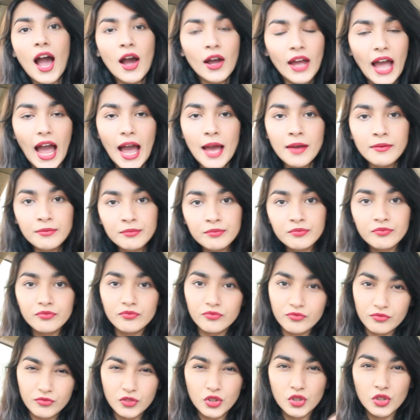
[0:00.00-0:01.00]
I'm,
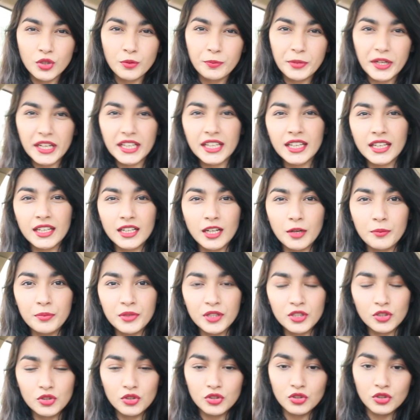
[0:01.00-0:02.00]
you know, breaking it up
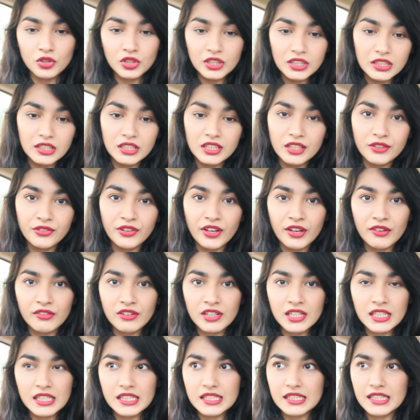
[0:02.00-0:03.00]
into, you know, girly
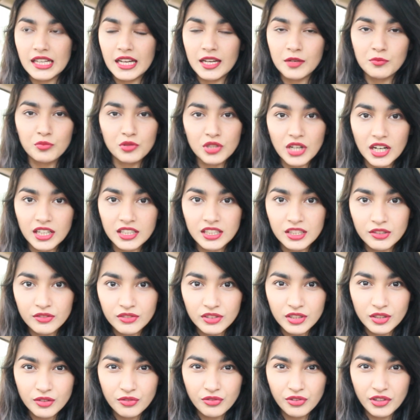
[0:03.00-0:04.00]
favorites, then
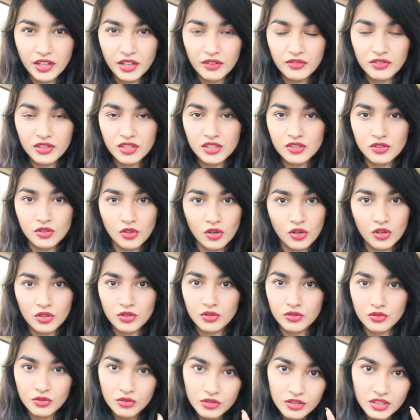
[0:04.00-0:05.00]
productivity favorites, or,
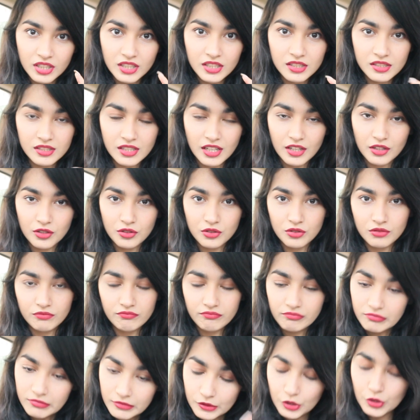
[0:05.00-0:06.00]
you know, things that
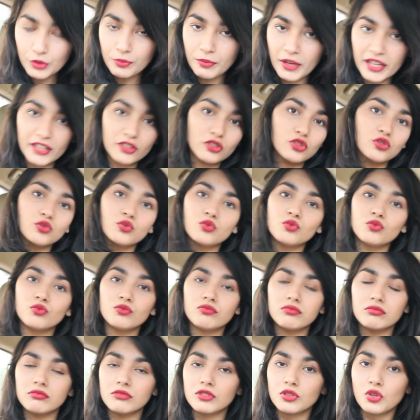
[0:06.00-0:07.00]
could make you
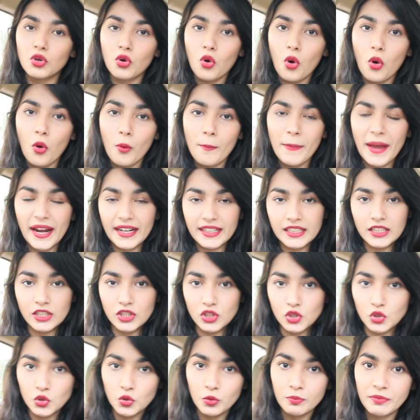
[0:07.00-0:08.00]
grow
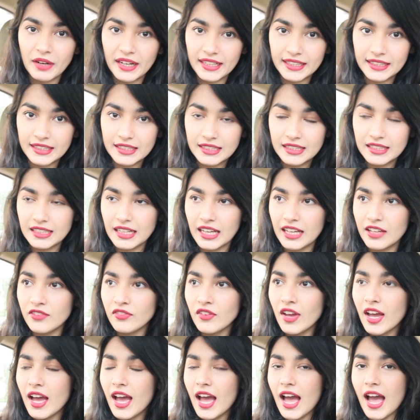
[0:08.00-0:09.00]
better, do better in
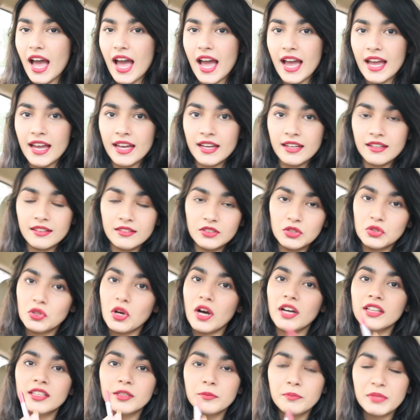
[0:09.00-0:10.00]
life, and, you
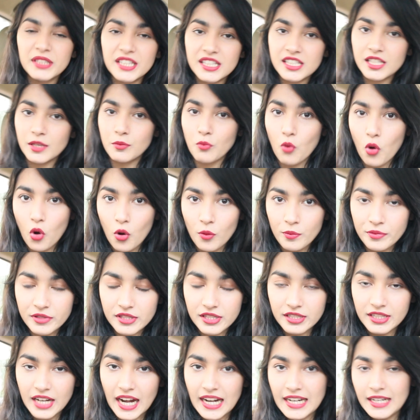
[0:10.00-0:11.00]
know, other bits and
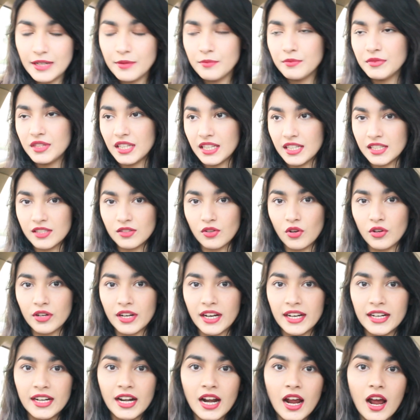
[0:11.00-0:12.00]
bobs, random things,
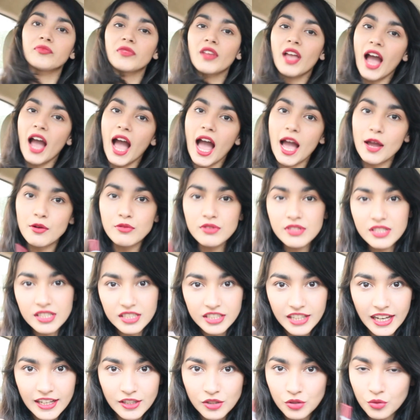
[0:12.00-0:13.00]
alright. I would
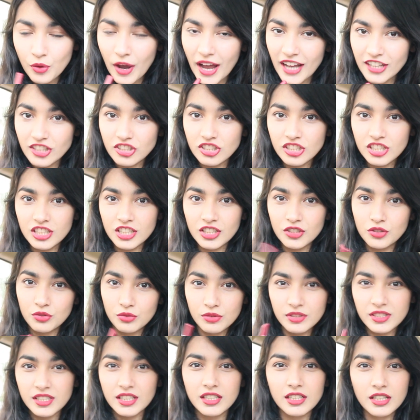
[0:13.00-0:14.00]
suggest you actually
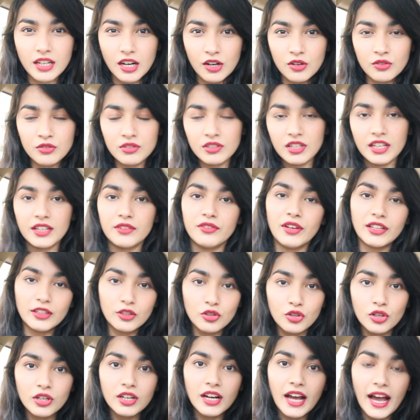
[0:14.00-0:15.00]
do stick around, like,
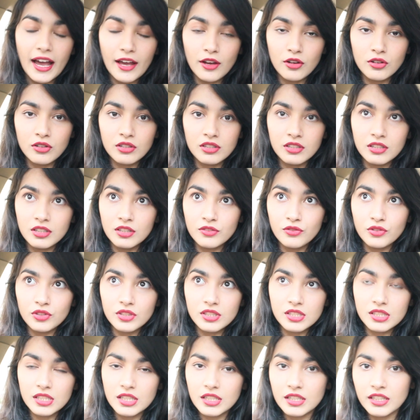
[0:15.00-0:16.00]
whether you're a guy or a girl, for
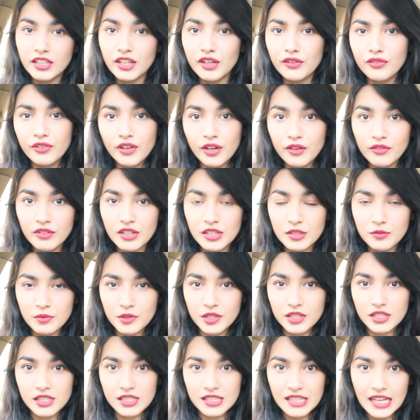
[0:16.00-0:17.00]
the skincare favorites,
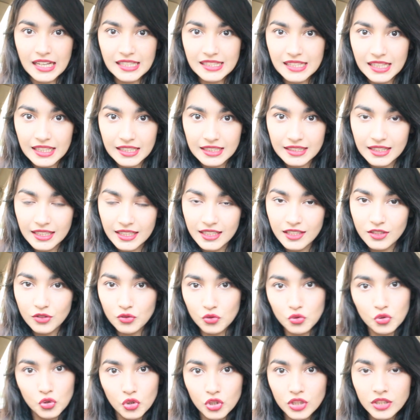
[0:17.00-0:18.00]
because that's like a thing,
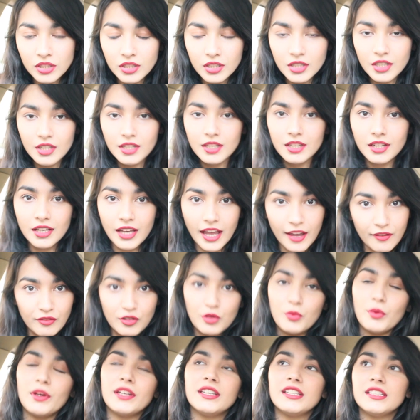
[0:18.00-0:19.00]
you should.
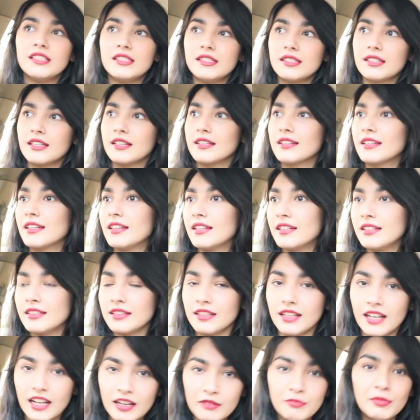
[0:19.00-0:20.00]
Everyone needs skincare
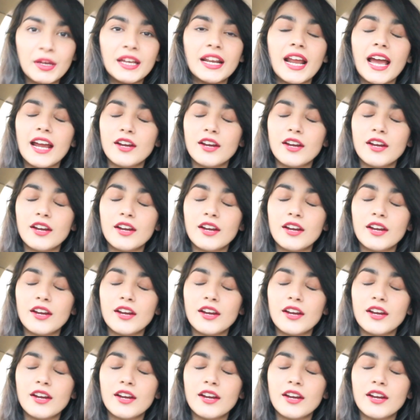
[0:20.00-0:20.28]
in their life, man.